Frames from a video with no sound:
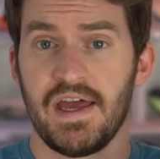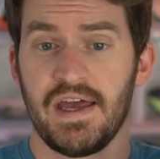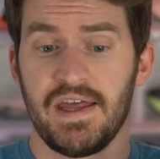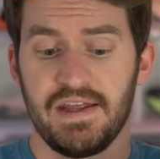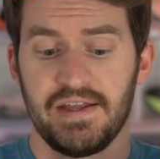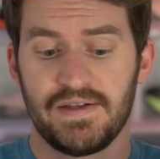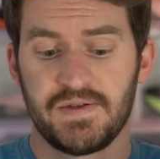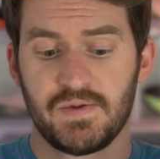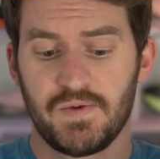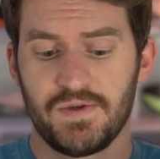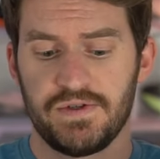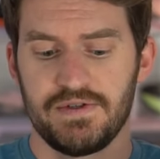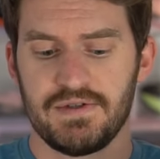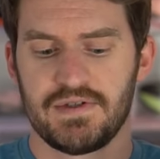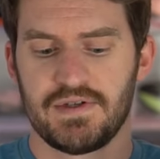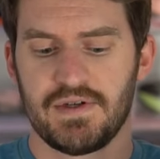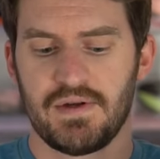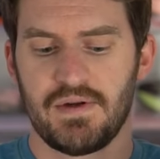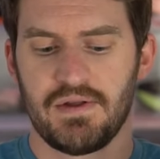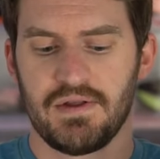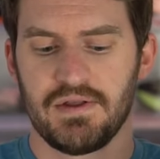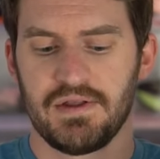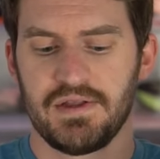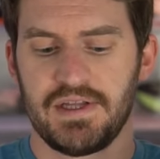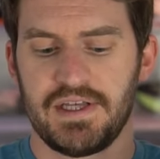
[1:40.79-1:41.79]
This one's
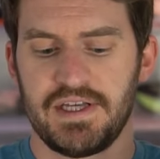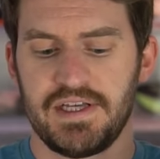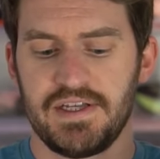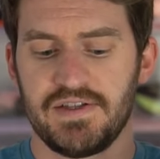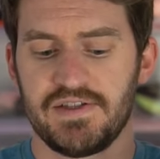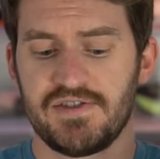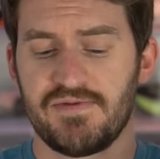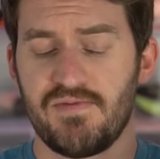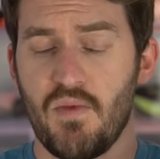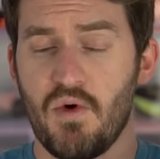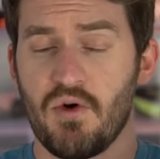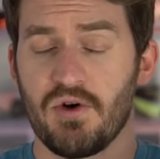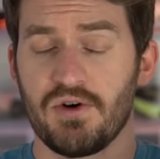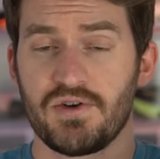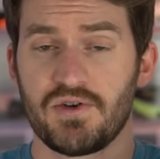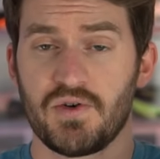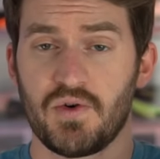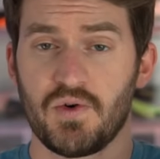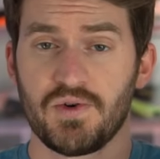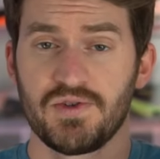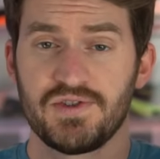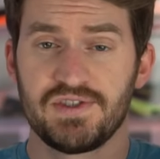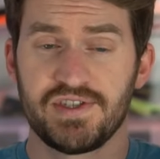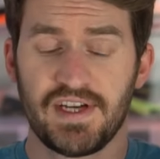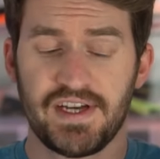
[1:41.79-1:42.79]
leans more
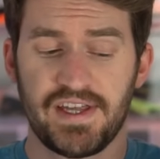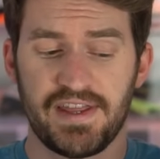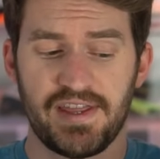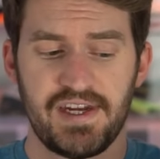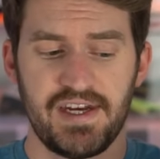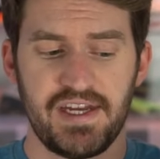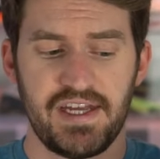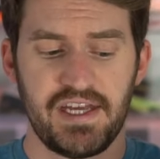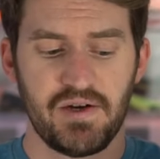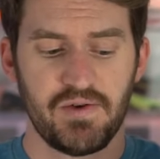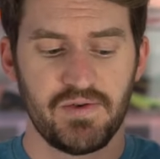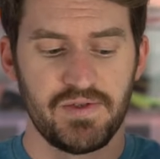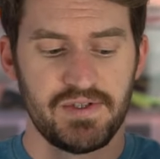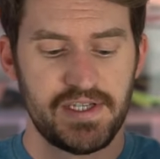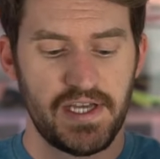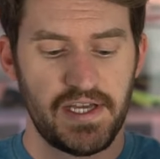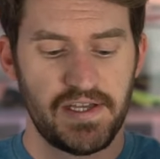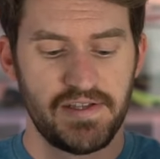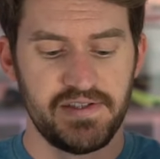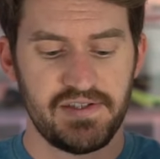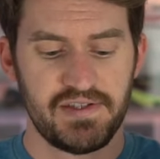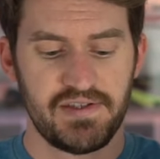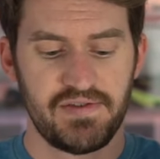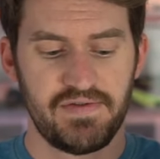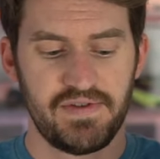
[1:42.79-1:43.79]
towards like the Neo
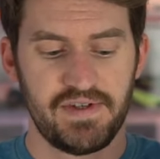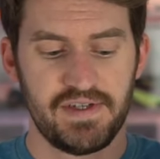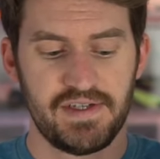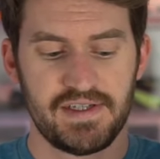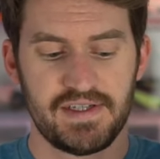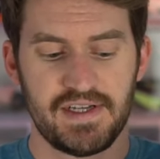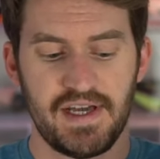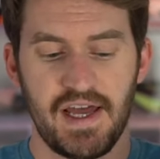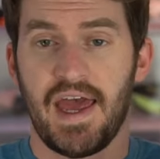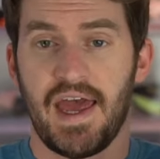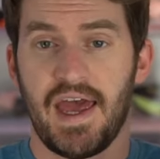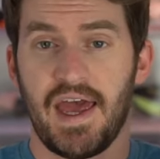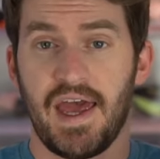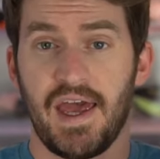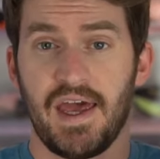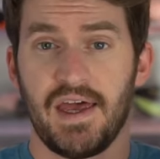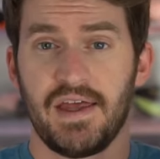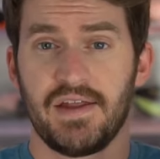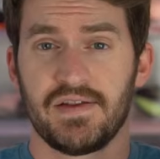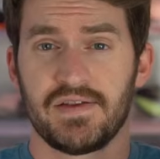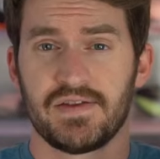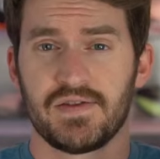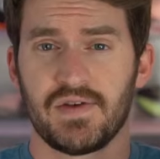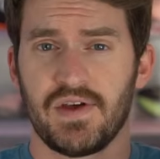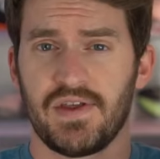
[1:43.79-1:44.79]
Zen's fit,
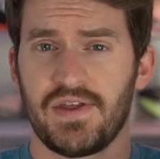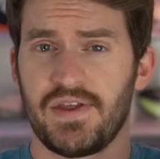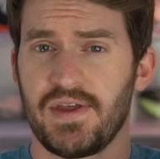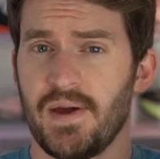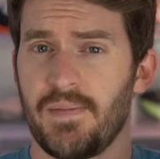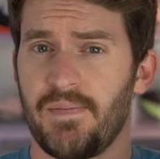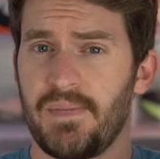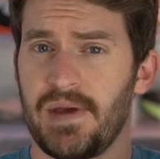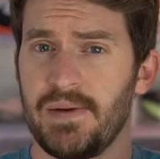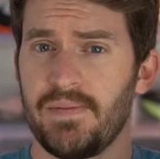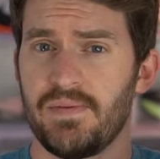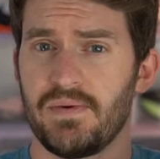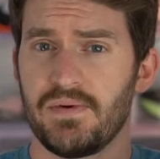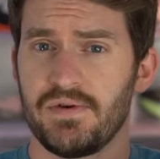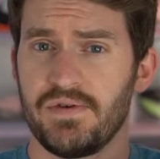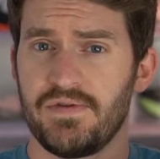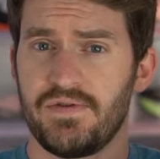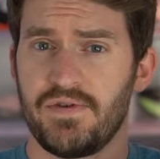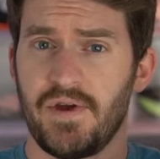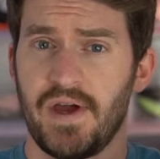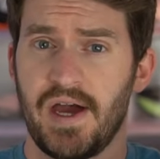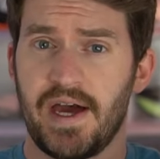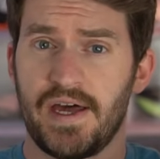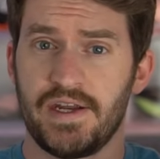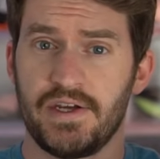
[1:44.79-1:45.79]
and so I think people, if
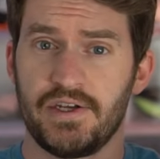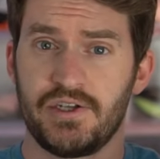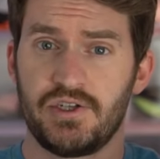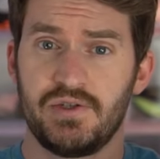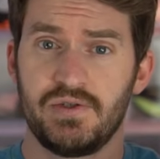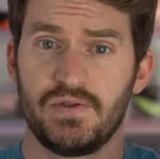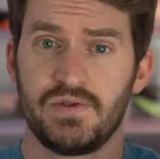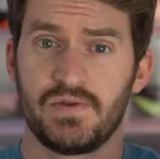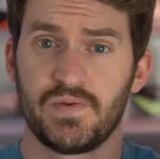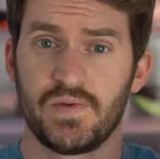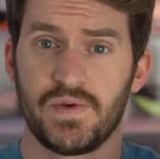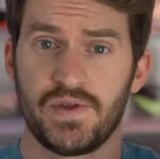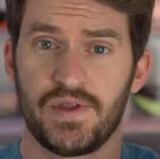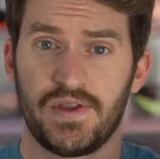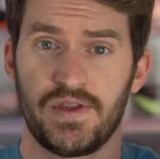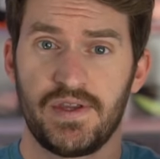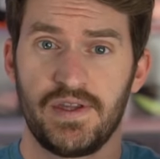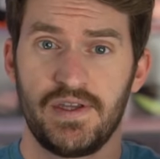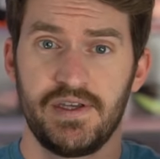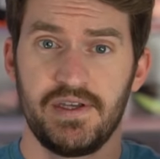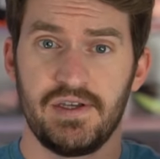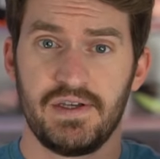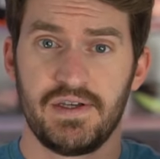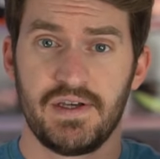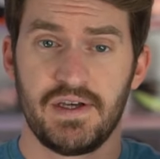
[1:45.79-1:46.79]
you had issues with
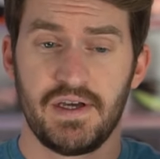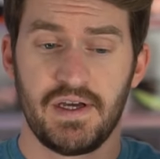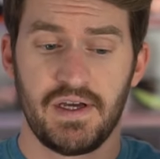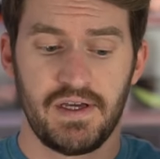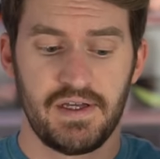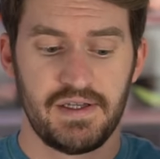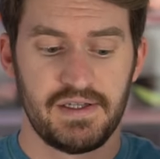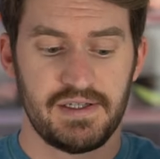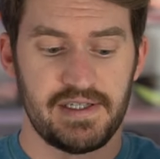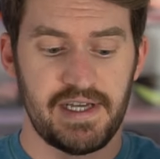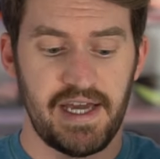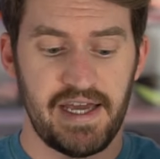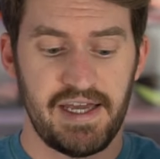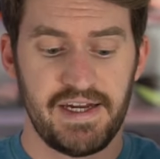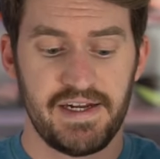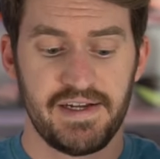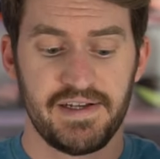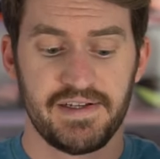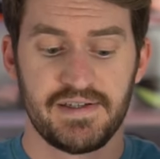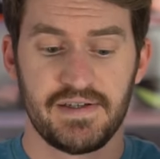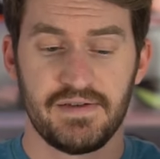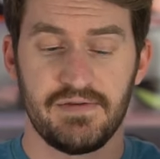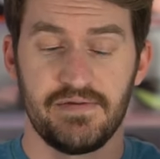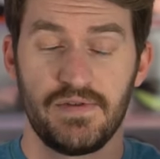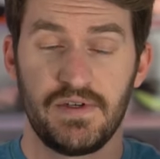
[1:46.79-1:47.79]
the
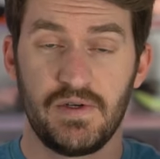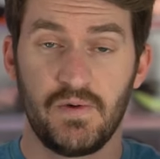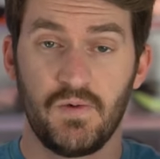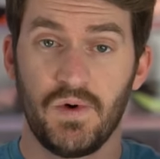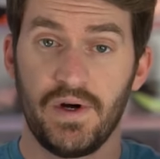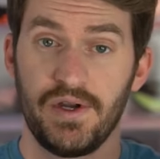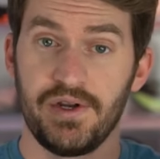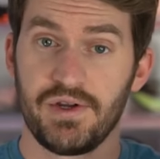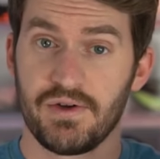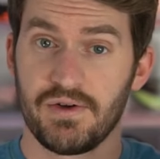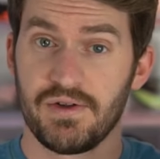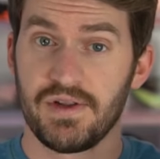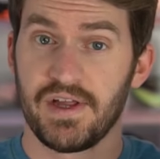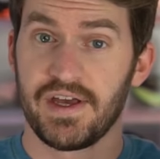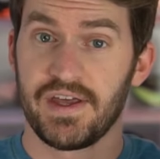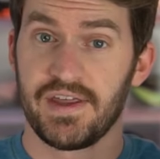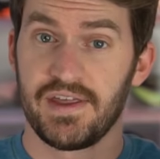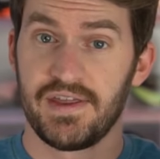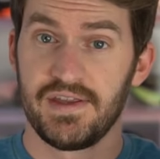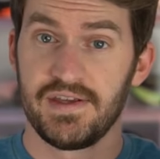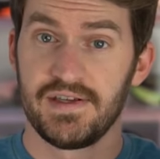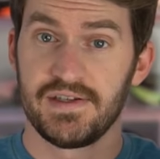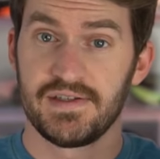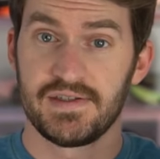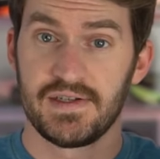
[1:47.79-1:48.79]
tightness of V1, you'll like
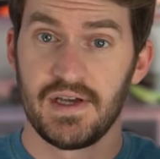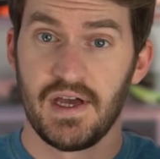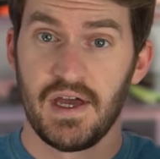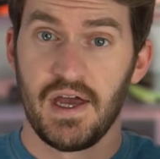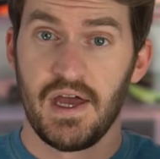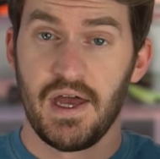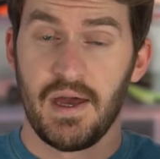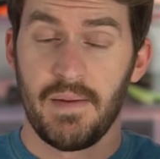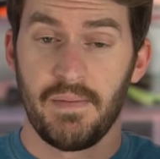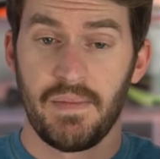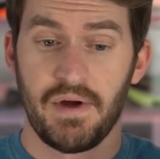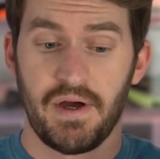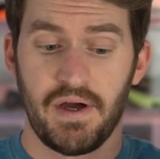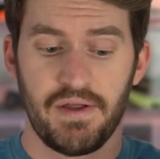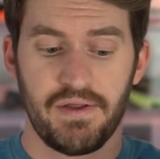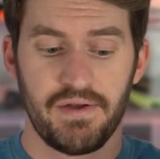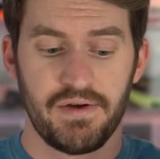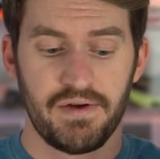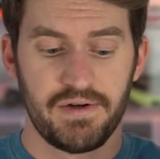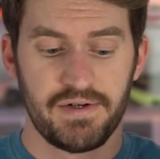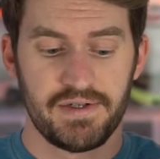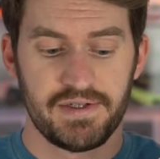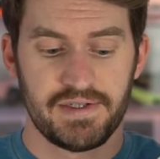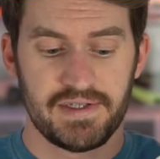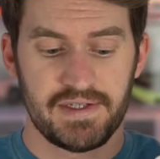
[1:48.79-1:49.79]
this, but
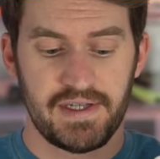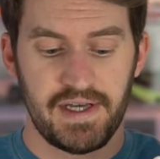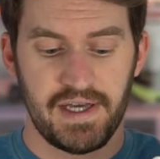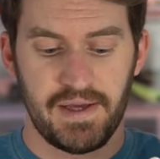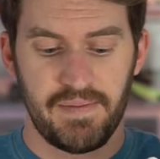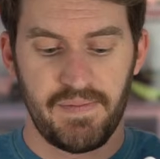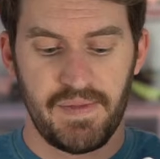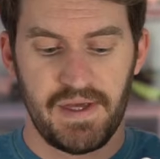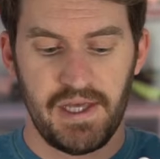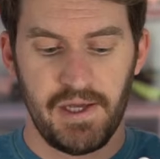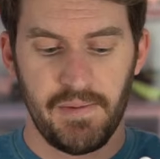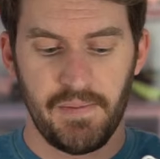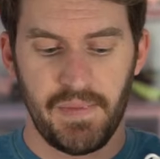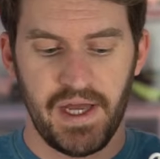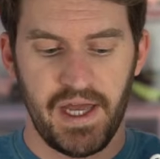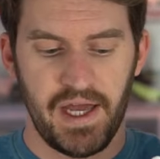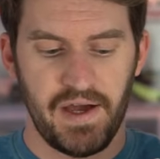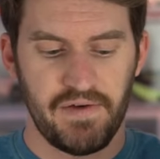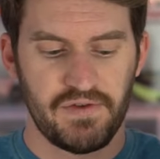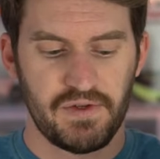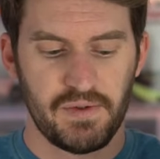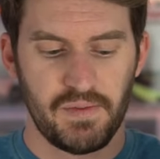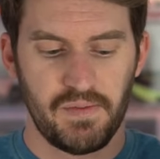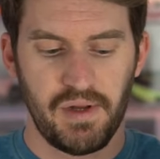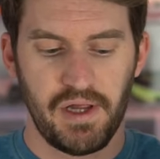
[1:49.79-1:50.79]
others like me might
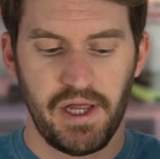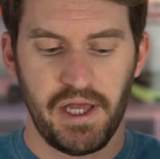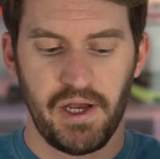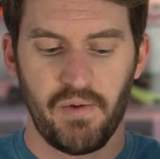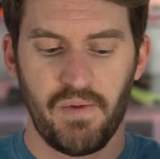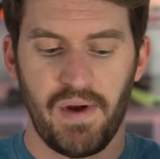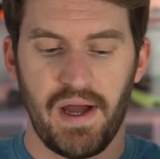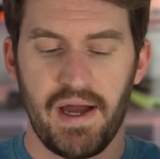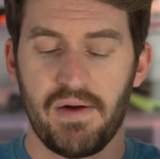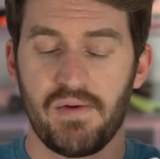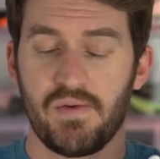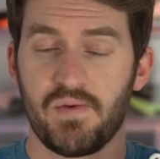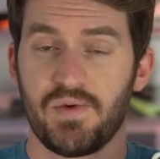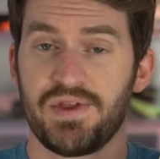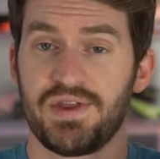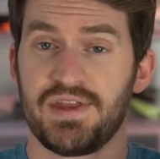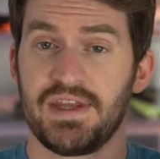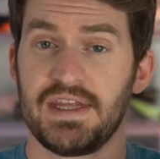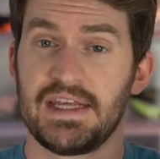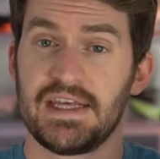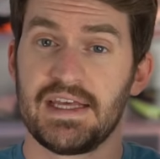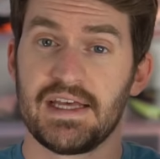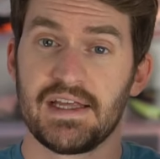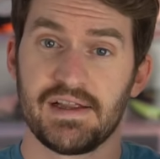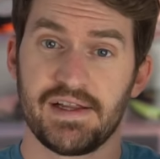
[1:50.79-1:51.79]
have to play around with
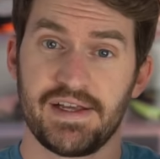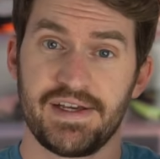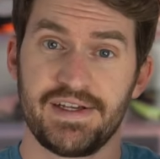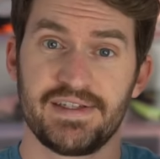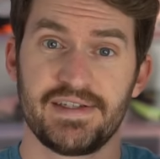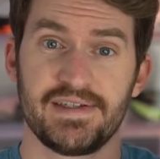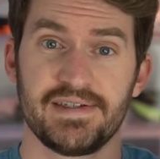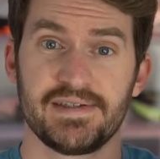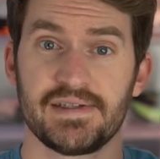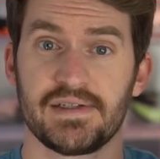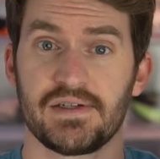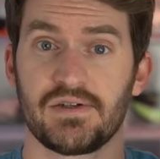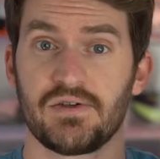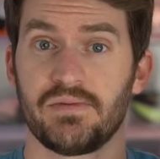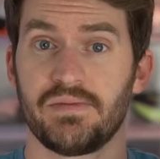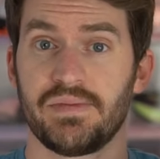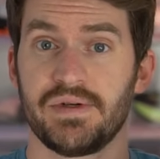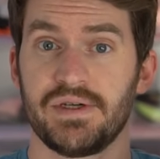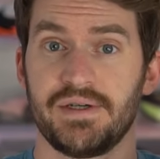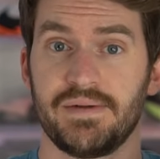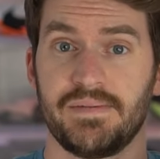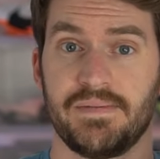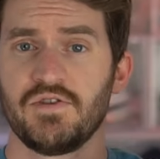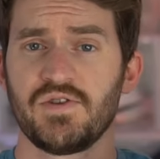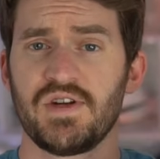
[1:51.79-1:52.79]
the laces a little
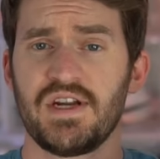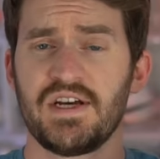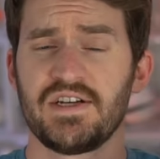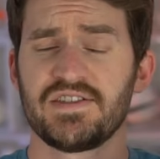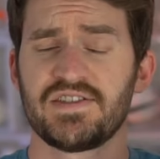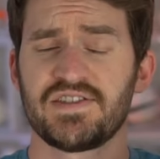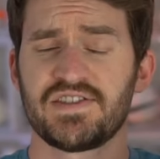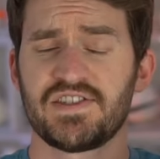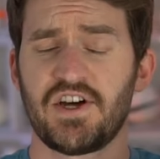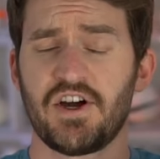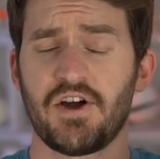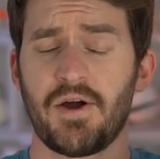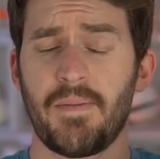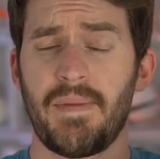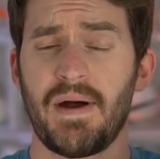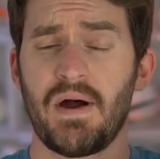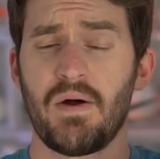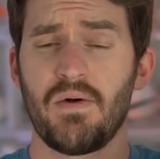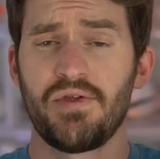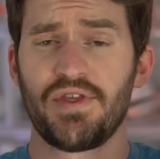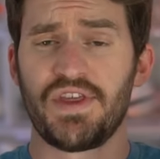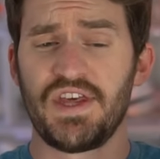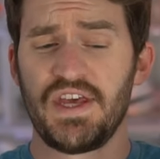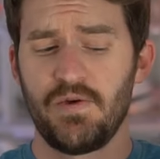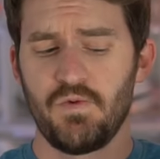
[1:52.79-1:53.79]
bit. So now let's talk
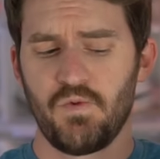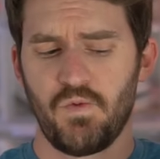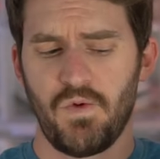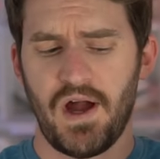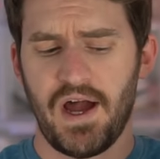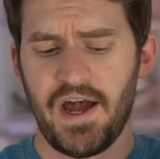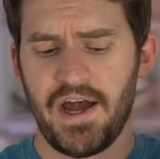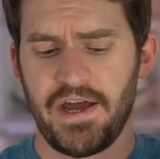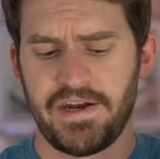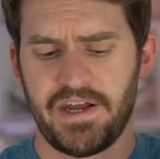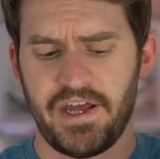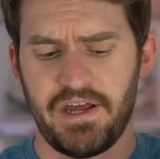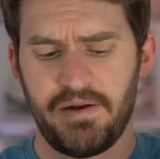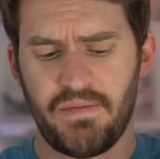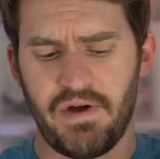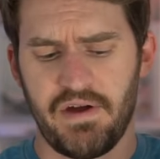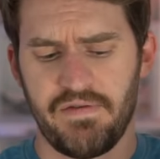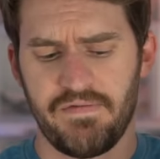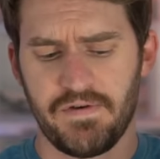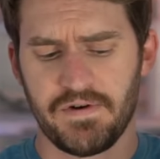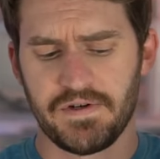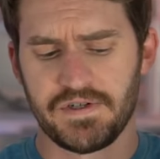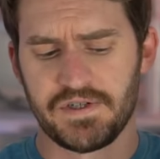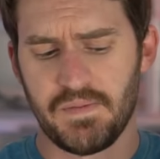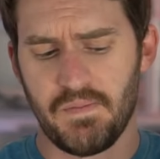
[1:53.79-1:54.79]
about the ride and my
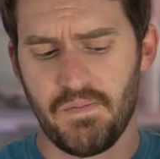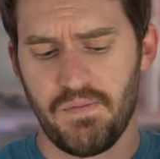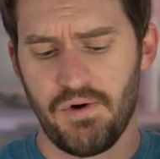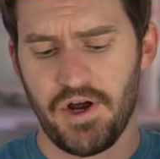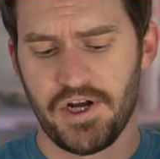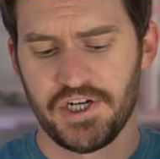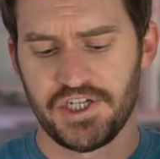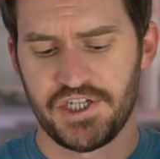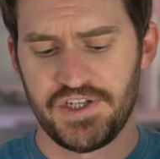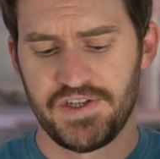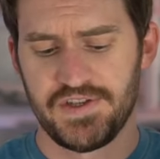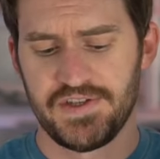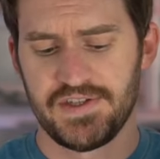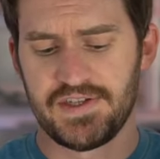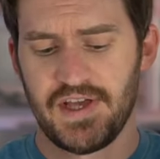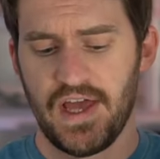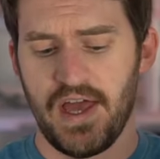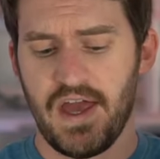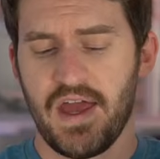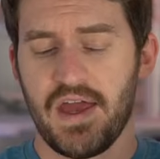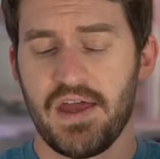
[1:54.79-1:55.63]
first impressions.